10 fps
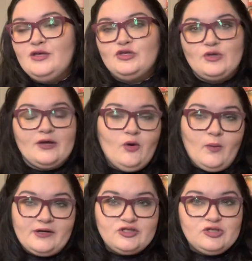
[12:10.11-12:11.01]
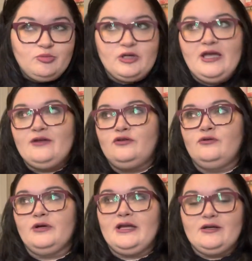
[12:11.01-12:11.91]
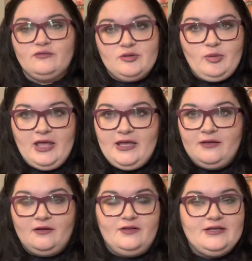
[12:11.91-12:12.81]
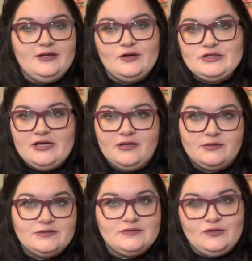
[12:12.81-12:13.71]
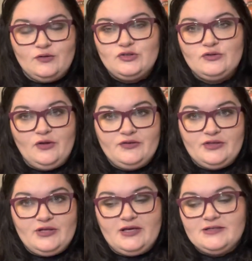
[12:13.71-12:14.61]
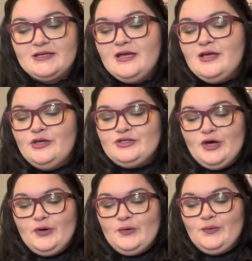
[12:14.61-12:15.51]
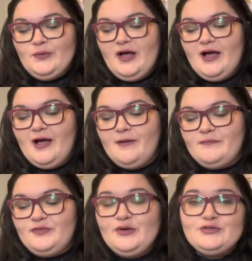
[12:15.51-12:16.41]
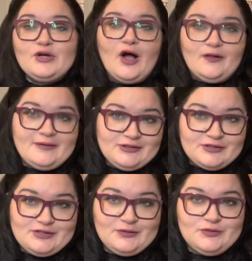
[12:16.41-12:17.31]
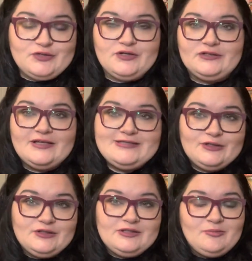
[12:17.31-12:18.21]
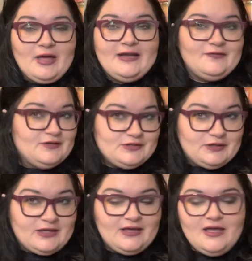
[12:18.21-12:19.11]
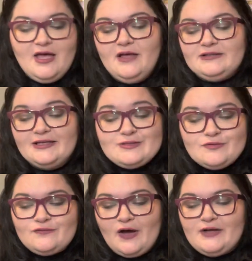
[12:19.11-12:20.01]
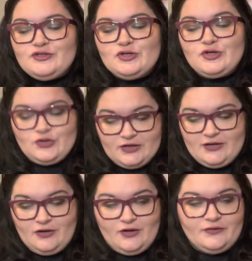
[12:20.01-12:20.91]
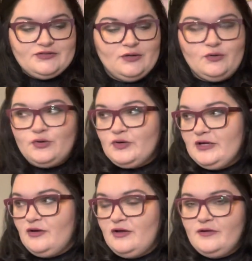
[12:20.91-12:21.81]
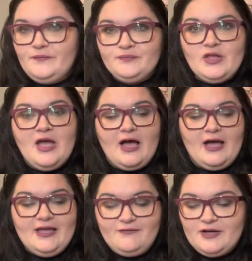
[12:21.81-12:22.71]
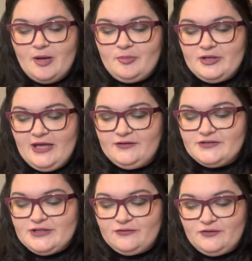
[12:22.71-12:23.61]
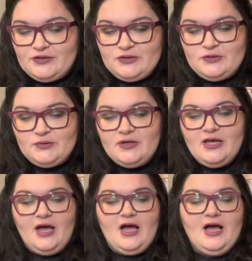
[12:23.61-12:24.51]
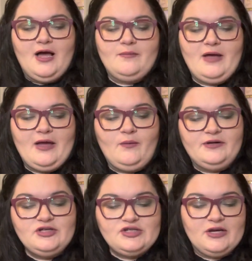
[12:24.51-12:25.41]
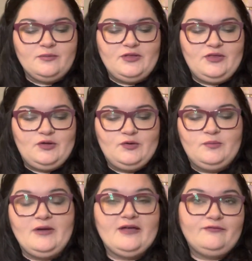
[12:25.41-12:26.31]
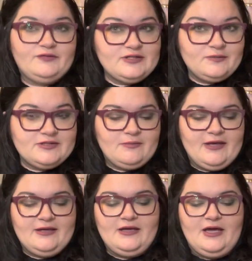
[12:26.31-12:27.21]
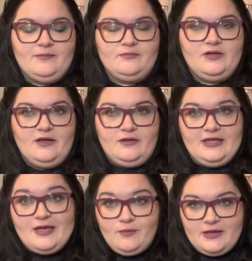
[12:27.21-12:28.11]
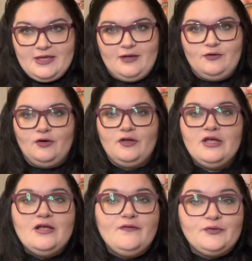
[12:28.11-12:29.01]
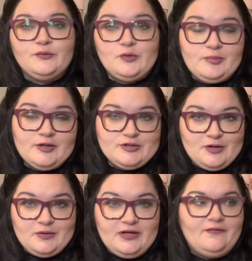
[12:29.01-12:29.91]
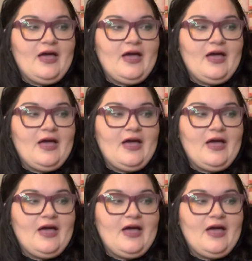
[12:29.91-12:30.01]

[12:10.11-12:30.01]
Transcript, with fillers: So I don't want a cheaper candle where I got to repaint, clean air ducts, you know, do all the things. So um, those are all my thoughts on Goose Creek. That's the good, the bad, and the city. Let's move on to Kringle. So Kringle, I have a couple candles here for you. Um, I want to share with you my, this was my um, gateway candle, the root beer donut.